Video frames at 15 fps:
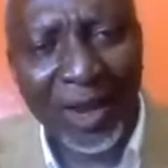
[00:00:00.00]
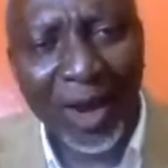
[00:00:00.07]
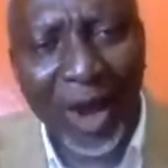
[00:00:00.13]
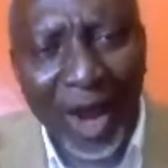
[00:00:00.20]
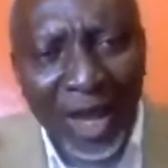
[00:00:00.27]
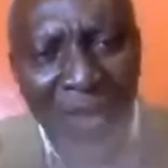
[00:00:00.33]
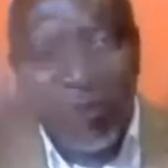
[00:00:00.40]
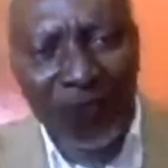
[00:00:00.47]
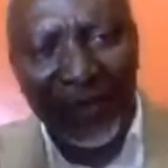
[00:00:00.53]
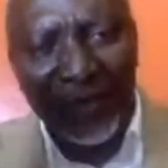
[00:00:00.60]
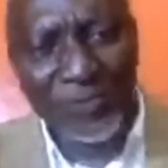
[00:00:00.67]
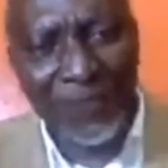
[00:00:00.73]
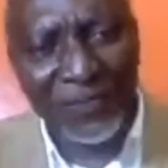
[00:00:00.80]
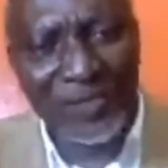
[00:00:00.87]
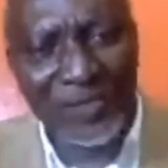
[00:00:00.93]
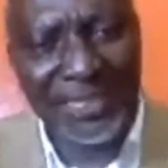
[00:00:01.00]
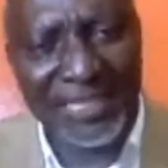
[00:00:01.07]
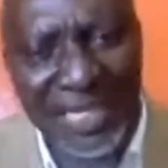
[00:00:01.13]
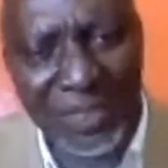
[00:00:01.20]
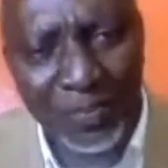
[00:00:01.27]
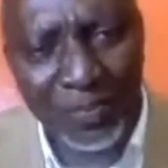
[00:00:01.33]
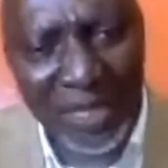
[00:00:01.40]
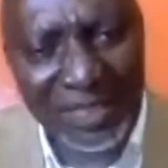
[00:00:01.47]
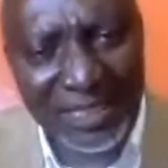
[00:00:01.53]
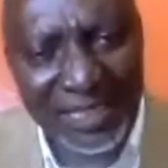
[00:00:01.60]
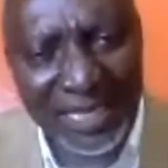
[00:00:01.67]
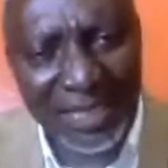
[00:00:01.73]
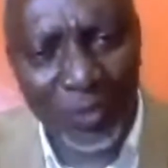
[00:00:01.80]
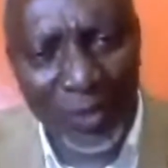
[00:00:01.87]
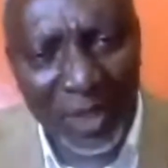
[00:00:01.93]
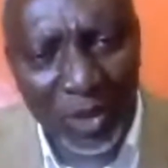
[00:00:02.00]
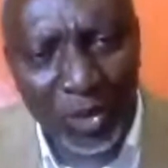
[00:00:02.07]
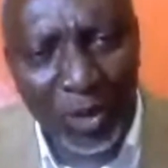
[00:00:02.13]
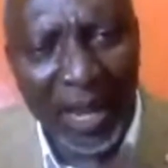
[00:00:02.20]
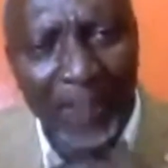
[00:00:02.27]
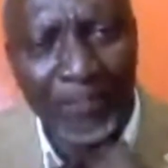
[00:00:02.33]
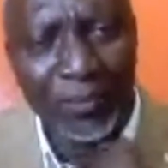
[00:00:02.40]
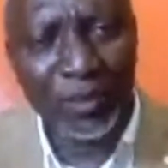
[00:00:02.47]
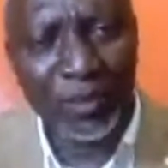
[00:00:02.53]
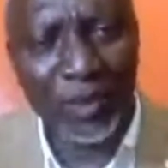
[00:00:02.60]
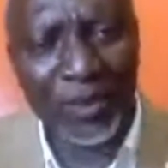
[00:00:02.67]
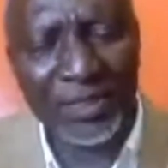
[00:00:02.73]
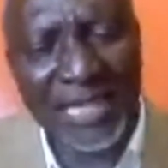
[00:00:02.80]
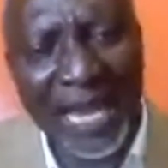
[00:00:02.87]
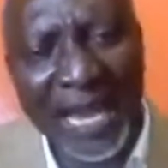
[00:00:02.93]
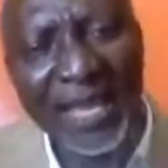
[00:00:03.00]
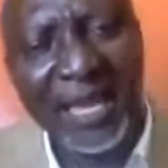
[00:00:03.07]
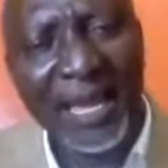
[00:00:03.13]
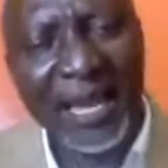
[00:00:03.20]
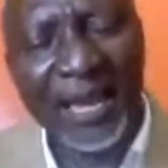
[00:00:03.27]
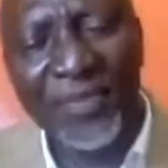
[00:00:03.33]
All of us, 56 presidents, we queue up, put on tie,